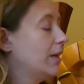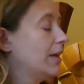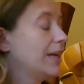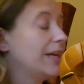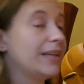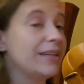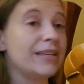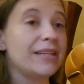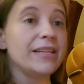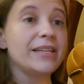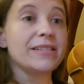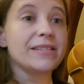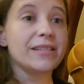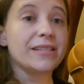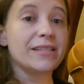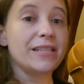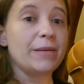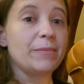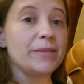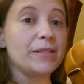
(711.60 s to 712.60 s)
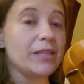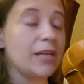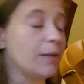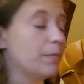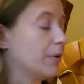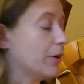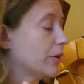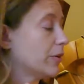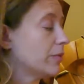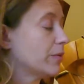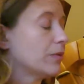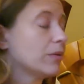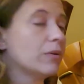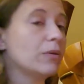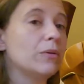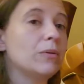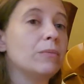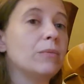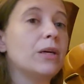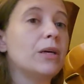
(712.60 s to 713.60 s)
Ending is the same as the A part.
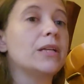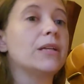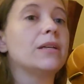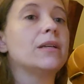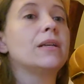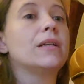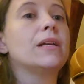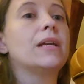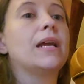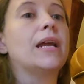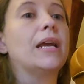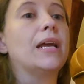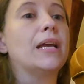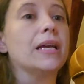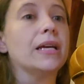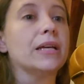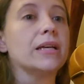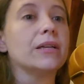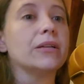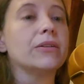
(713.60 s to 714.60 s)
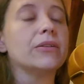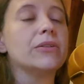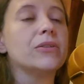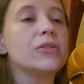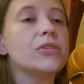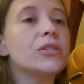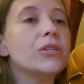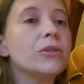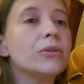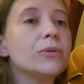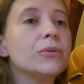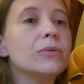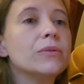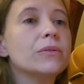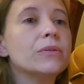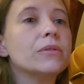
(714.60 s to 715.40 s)
1 and 2.